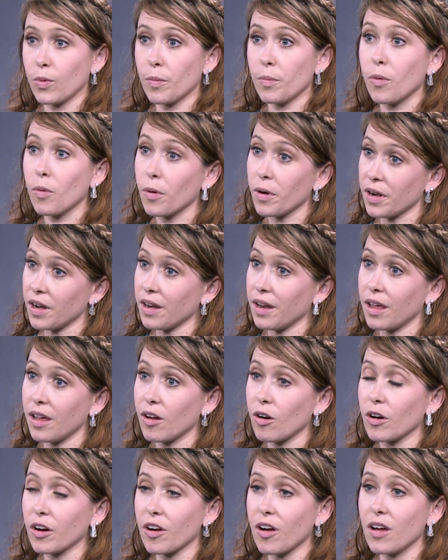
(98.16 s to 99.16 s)
reported
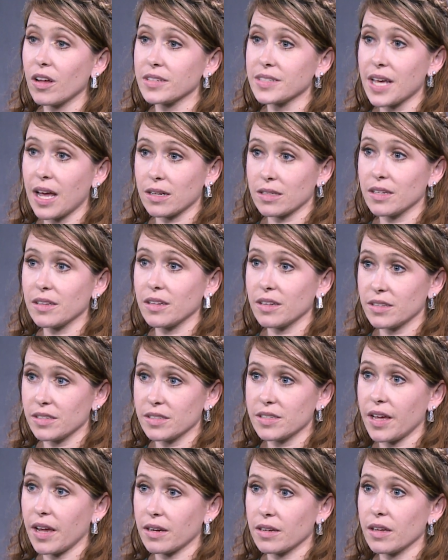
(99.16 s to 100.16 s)
it or contacted the
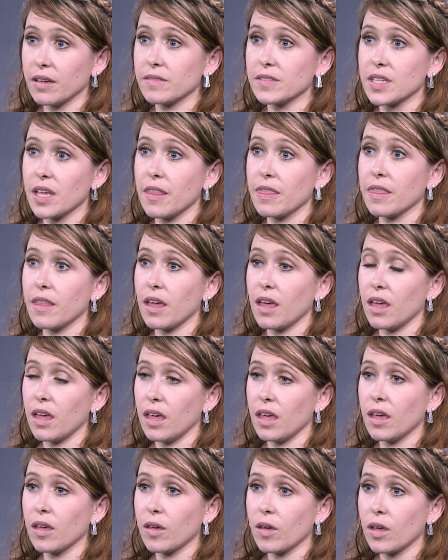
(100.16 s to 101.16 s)
detectives, and
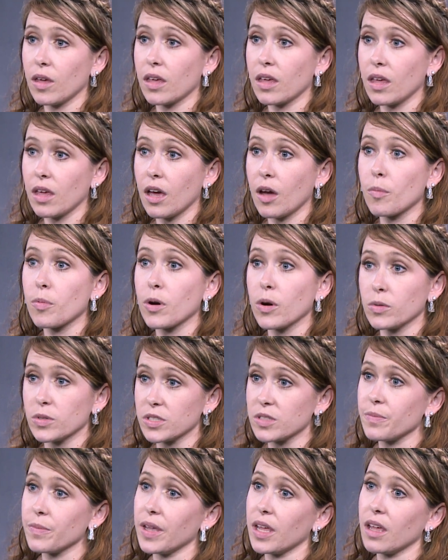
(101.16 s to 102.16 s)
they
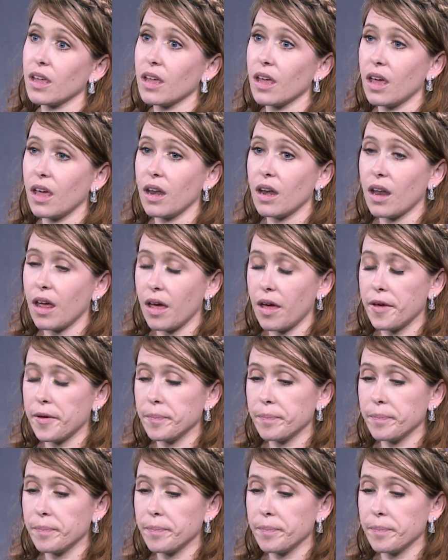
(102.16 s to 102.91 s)
approached me, and